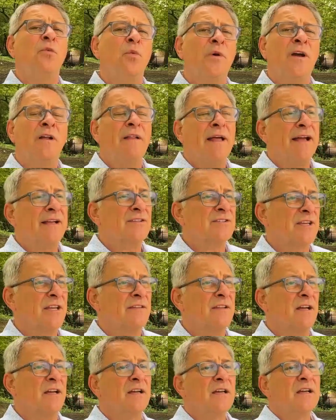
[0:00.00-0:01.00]
will, as
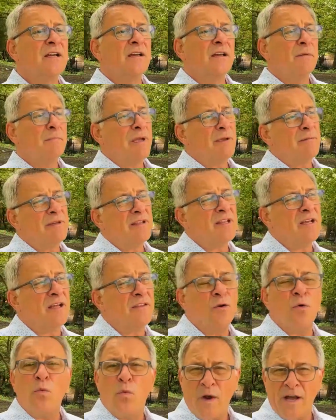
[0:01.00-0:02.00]
in maybe
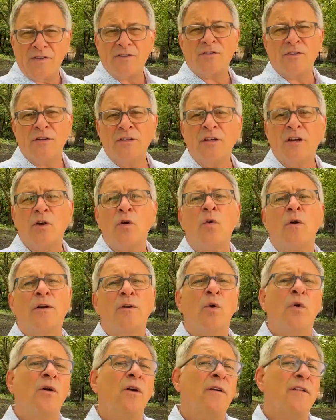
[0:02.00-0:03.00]
the western
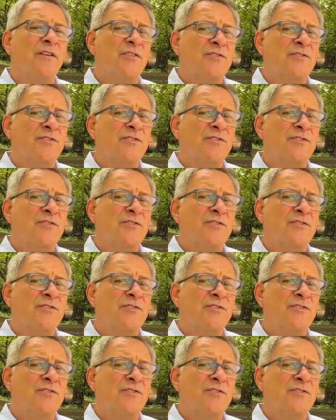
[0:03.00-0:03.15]
corridor or the